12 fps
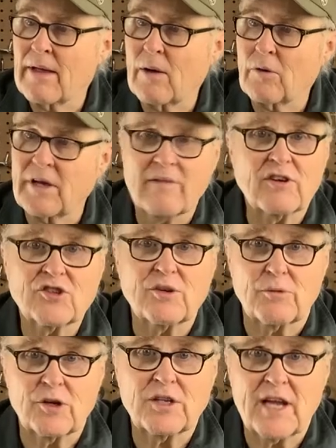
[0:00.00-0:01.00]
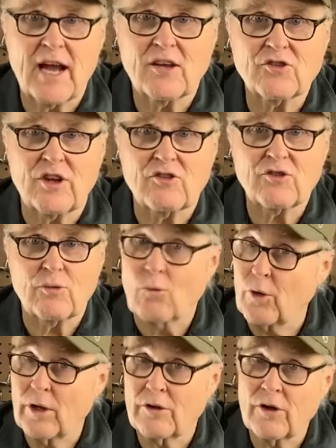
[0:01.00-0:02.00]
that will give us some good castings.
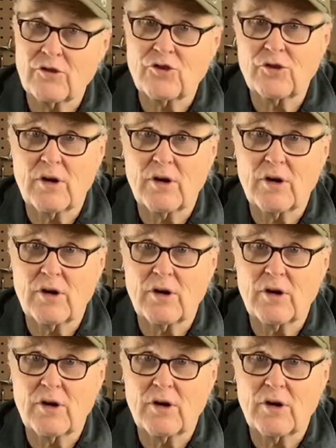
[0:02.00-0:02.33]
We'll know soon